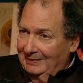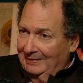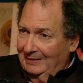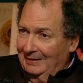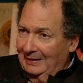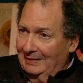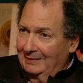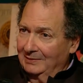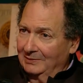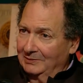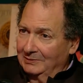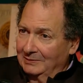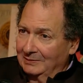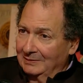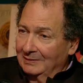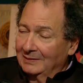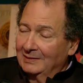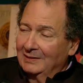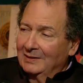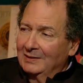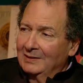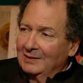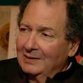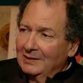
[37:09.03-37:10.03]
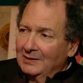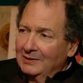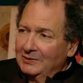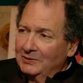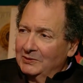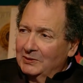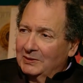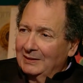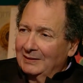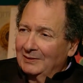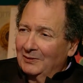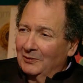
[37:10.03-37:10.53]
angle, you
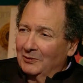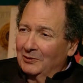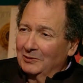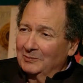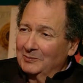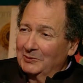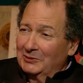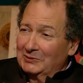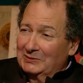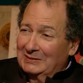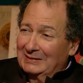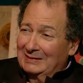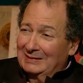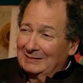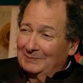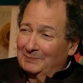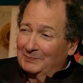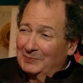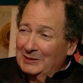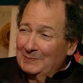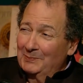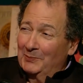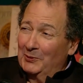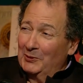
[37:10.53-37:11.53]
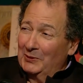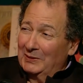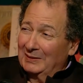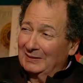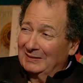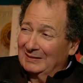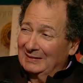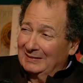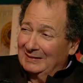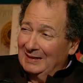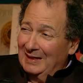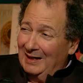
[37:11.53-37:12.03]
can almost pinpoint
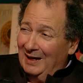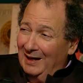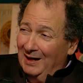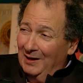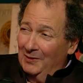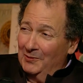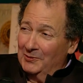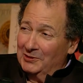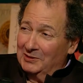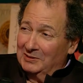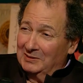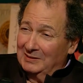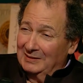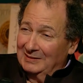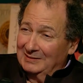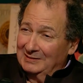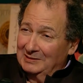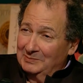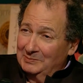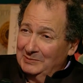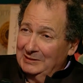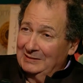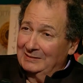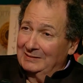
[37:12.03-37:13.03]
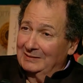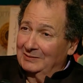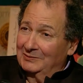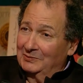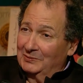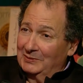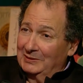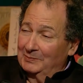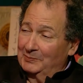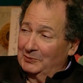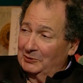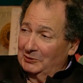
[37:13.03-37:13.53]
the hour and the minute
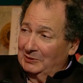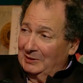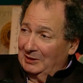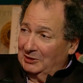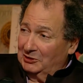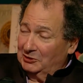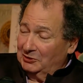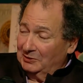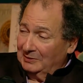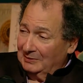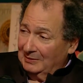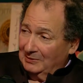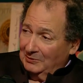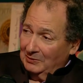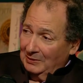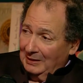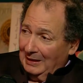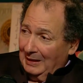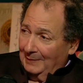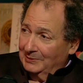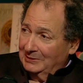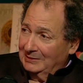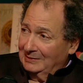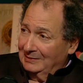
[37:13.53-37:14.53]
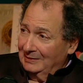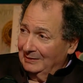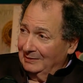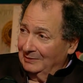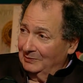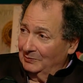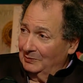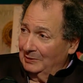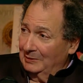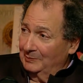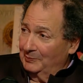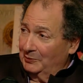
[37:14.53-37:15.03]
when protection collapsed
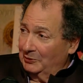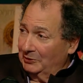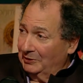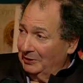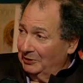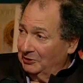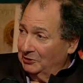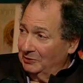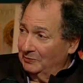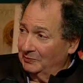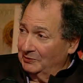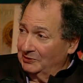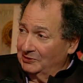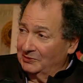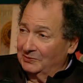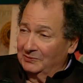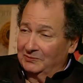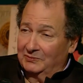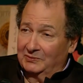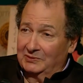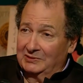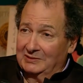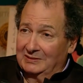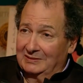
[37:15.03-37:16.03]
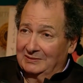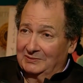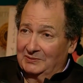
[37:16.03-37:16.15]
and when protection was